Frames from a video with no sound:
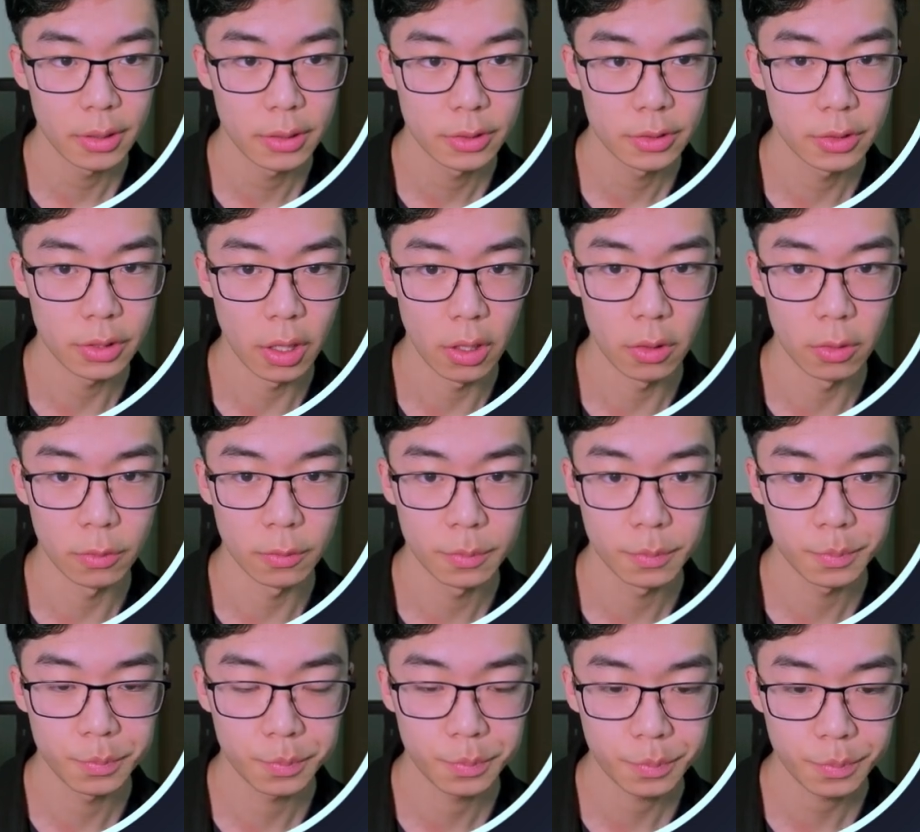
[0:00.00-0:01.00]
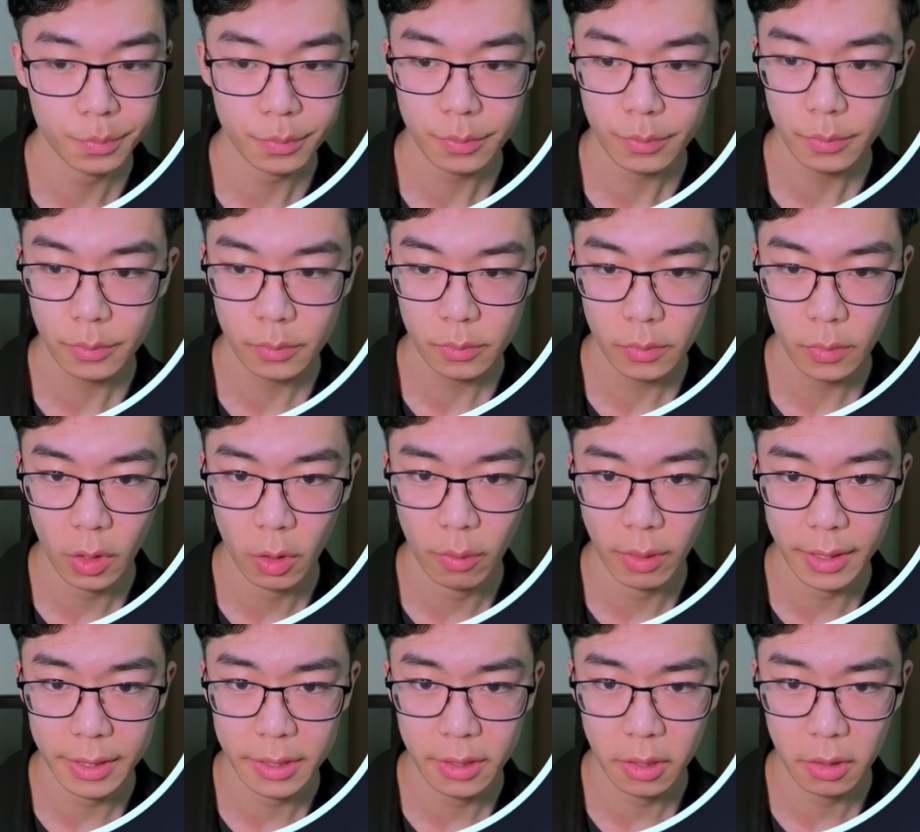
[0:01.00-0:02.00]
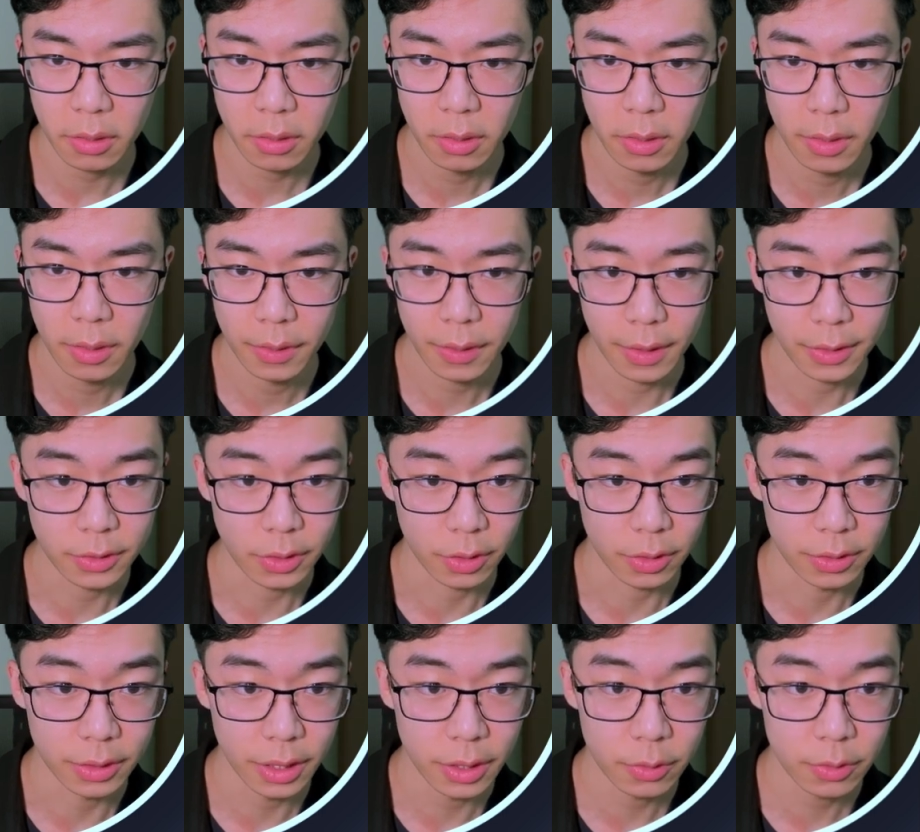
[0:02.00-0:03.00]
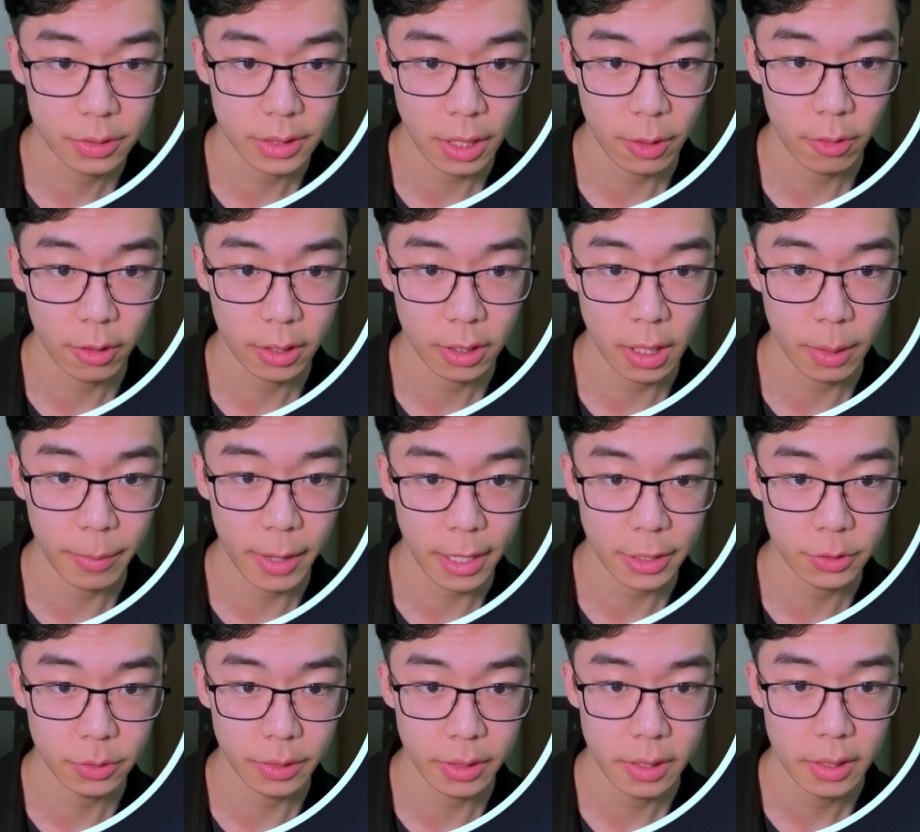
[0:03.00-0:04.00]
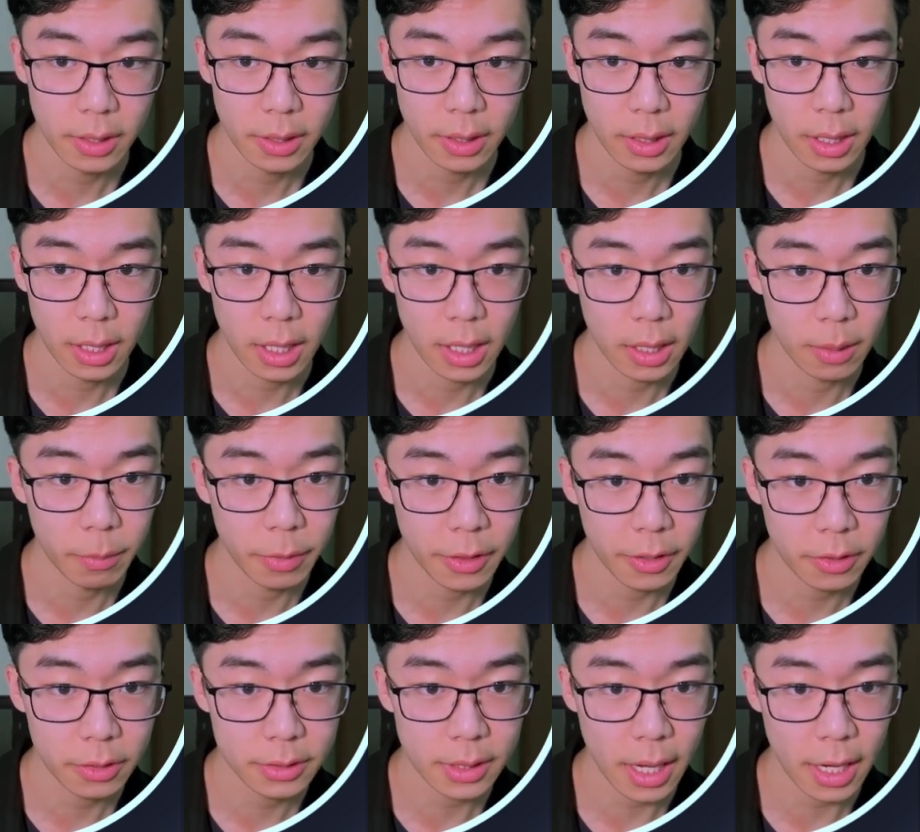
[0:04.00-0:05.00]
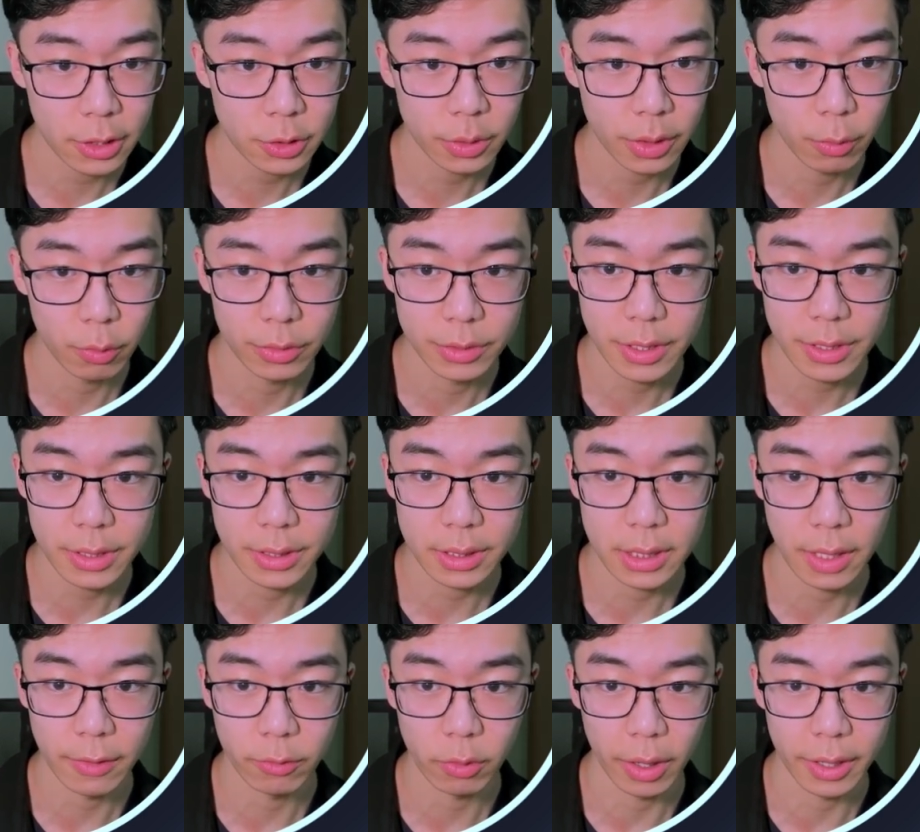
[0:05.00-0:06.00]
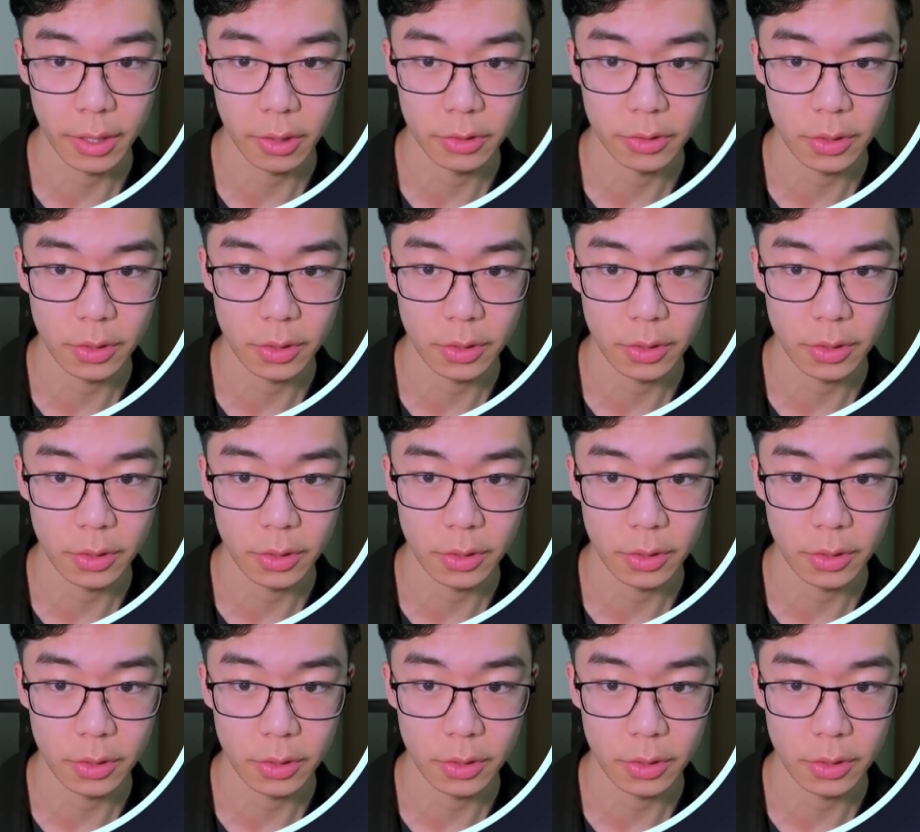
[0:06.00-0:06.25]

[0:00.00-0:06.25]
So right here, things are continuing to skyrocket up actually, but there's actually a resistance level right here.